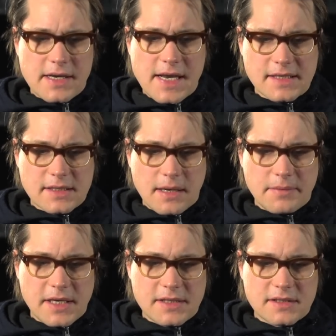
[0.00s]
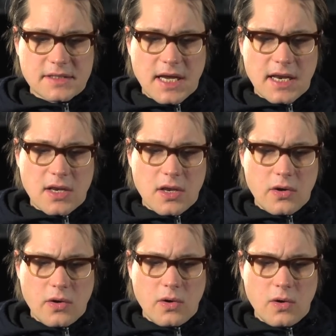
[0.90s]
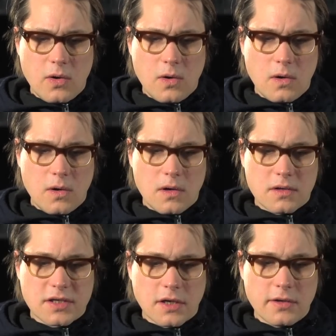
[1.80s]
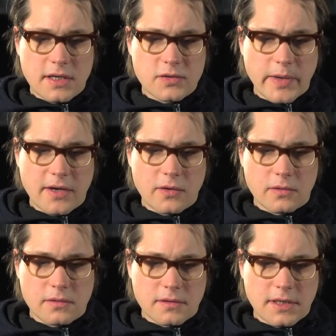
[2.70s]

next up is Tallulah Twinkle.